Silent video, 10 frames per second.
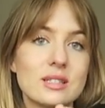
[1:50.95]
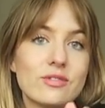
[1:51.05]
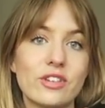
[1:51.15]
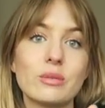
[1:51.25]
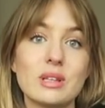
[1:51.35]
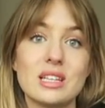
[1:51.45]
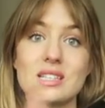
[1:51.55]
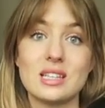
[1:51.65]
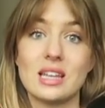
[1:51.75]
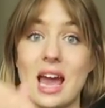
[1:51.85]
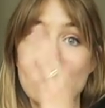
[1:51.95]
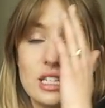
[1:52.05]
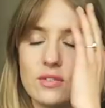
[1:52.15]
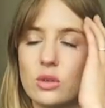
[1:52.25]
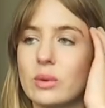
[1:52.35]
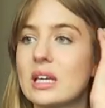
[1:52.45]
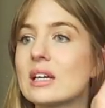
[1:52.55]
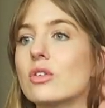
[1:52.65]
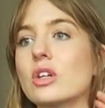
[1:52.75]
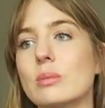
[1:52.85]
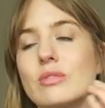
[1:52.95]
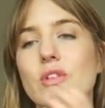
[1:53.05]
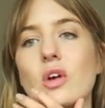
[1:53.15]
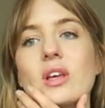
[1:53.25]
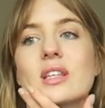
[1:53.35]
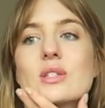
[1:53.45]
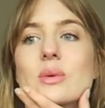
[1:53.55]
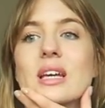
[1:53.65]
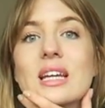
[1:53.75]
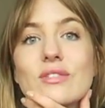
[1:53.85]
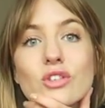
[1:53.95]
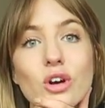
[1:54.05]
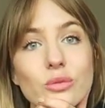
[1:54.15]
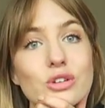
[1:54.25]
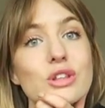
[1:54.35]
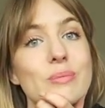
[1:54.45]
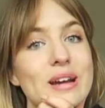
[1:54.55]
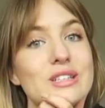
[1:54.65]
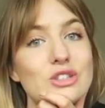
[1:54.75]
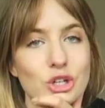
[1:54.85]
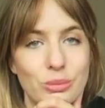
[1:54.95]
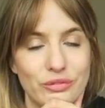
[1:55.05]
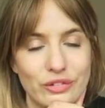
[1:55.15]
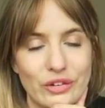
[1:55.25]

filming this at the end of the week I've already been vlogging this week and I've not done the best job of